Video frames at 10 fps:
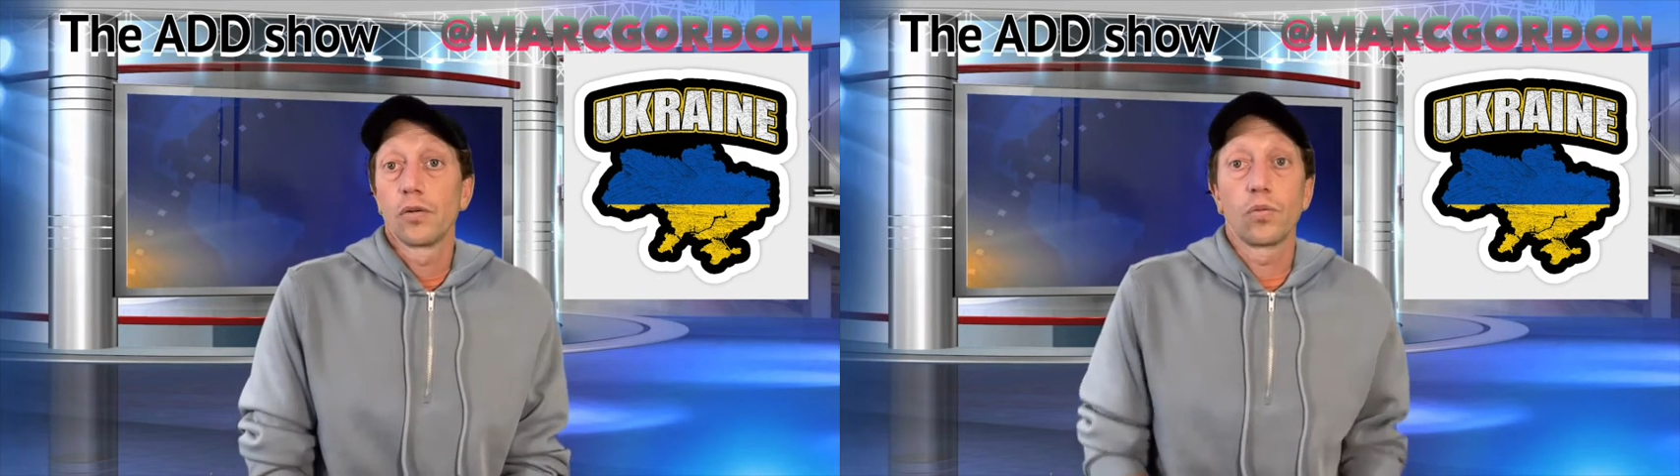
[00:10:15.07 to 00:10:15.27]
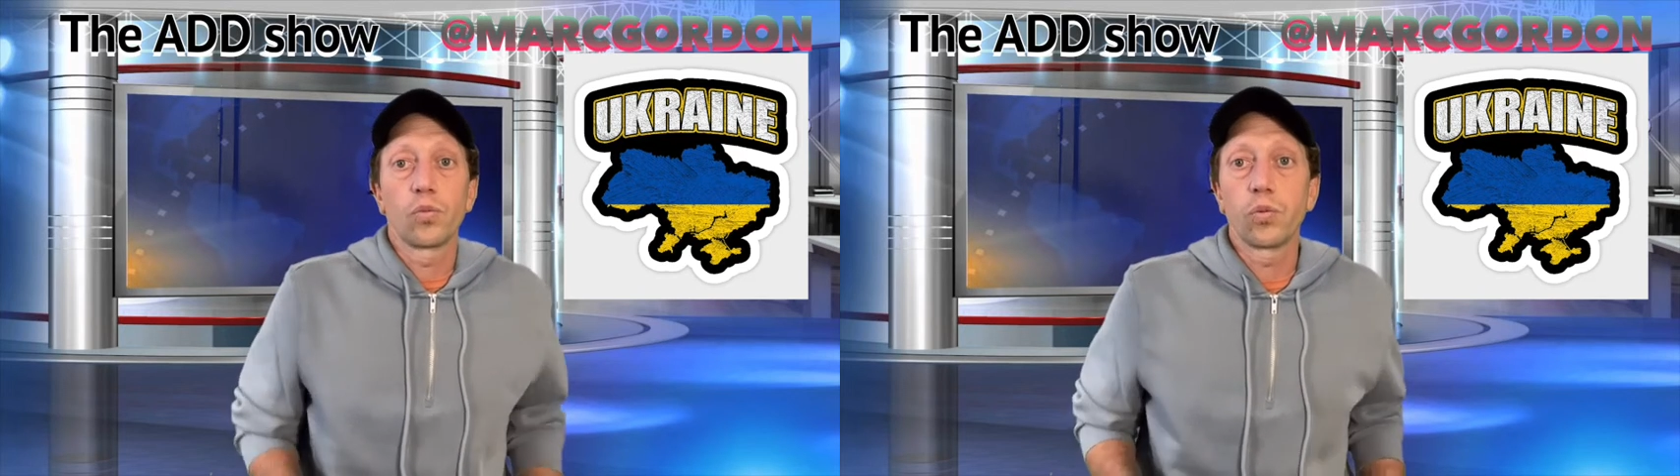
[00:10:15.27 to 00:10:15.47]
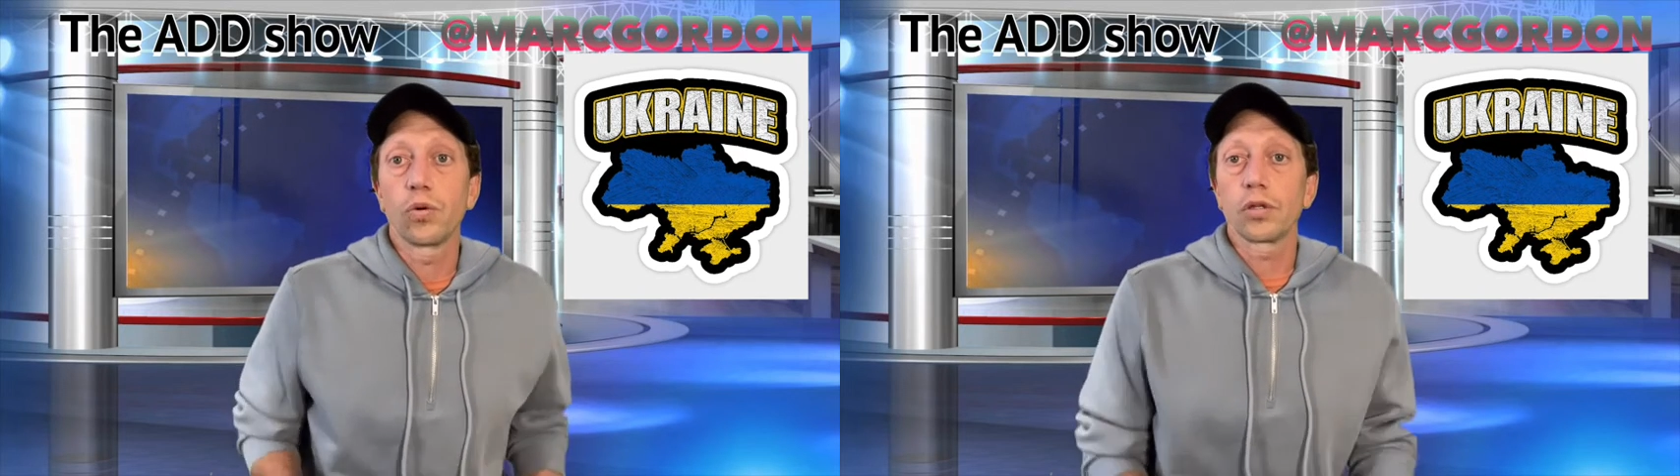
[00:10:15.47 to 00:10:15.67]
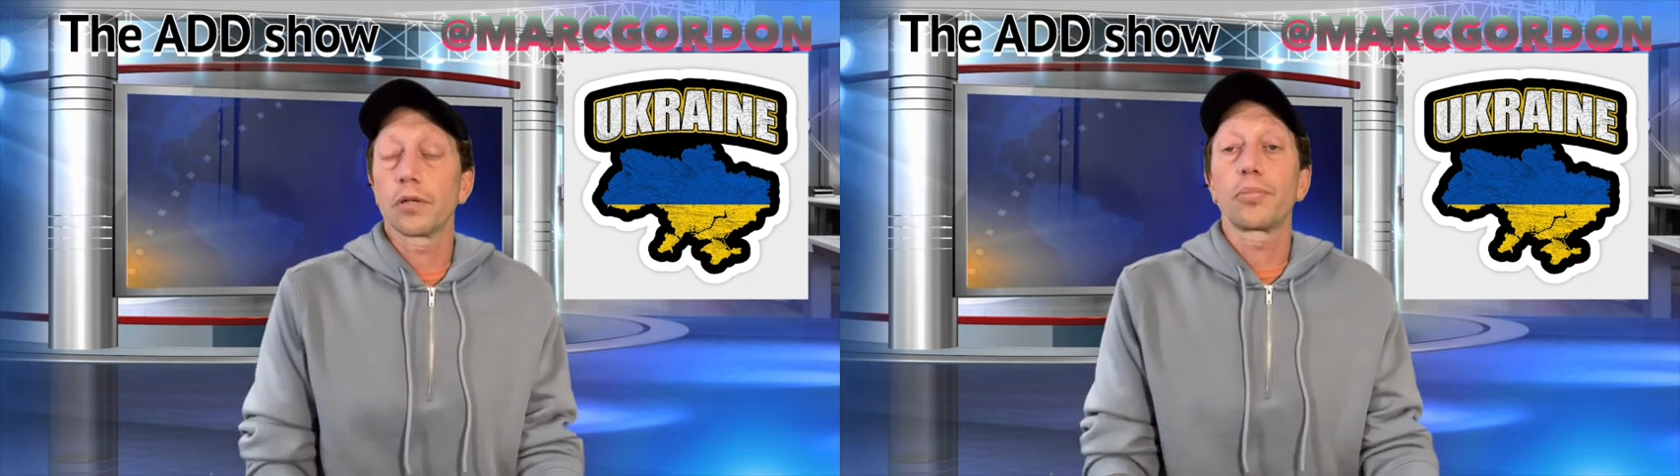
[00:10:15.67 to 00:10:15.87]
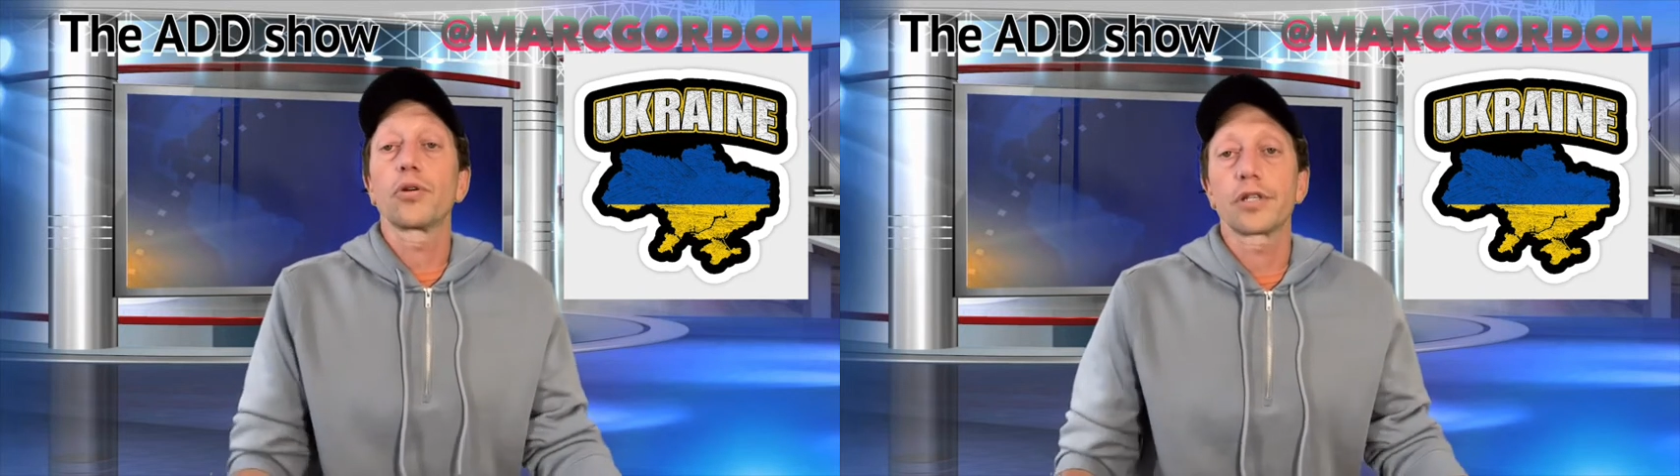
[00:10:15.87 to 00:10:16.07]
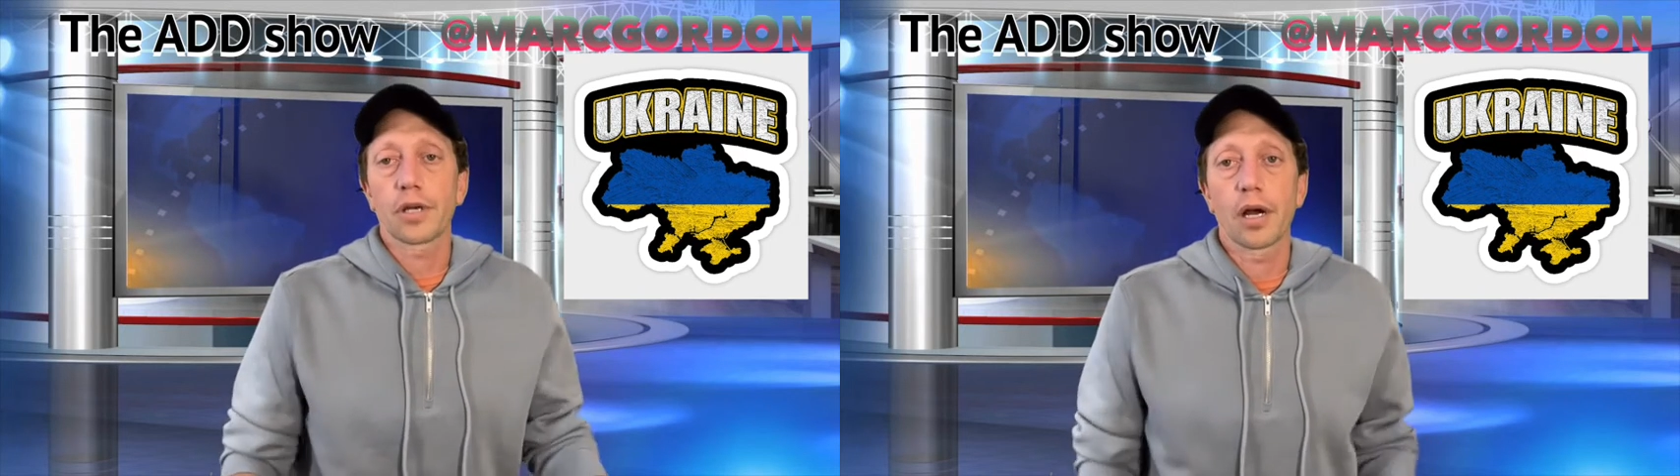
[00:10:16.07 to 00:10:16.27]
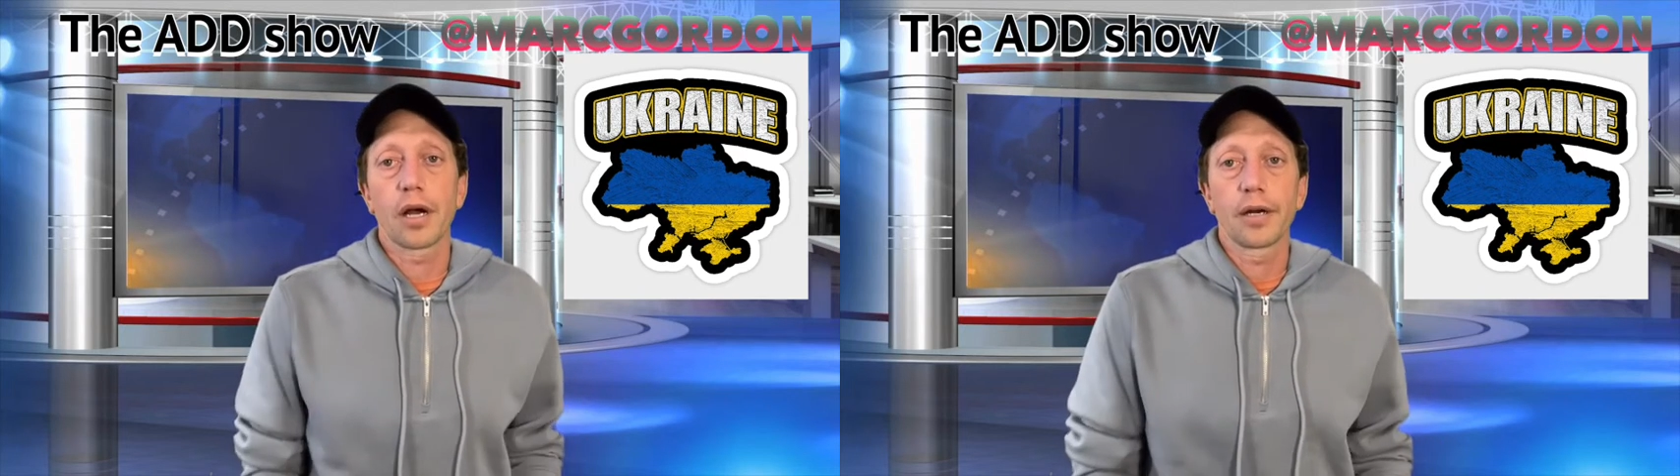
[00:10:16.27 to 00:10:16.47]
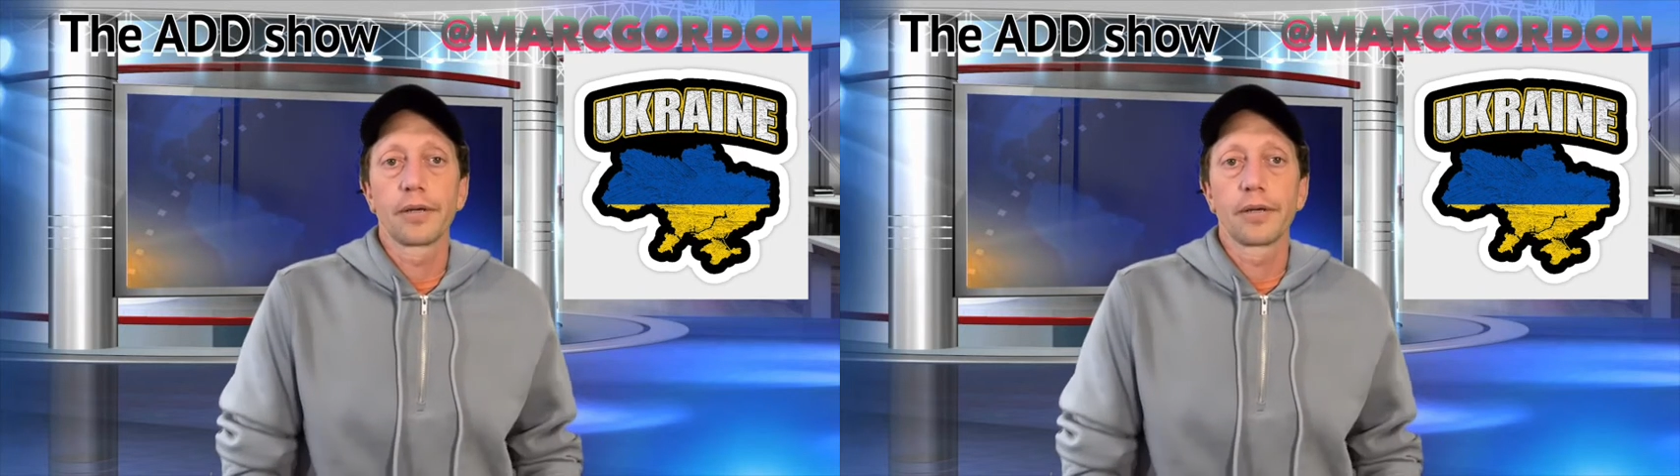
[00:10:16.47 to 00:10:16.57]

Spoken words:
will it push on?